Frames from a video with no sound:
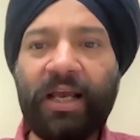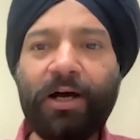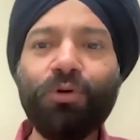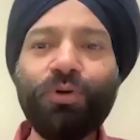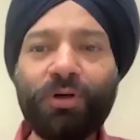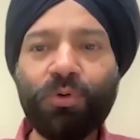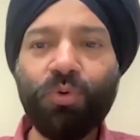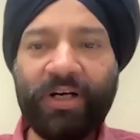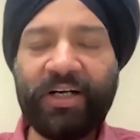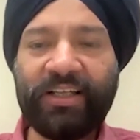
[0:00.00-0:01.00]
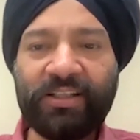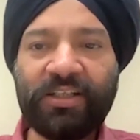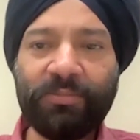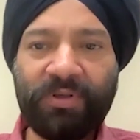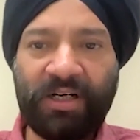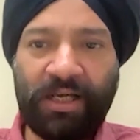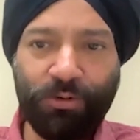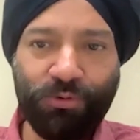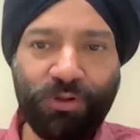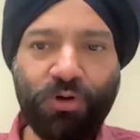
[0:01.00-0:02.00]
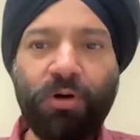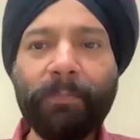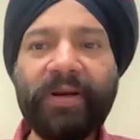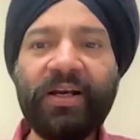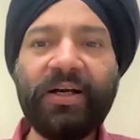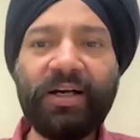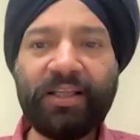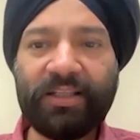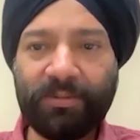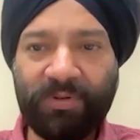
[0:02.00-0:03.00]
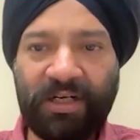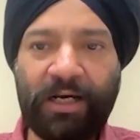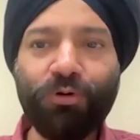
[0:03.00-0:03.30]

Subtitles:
how you are collating them and how you are comprehending them and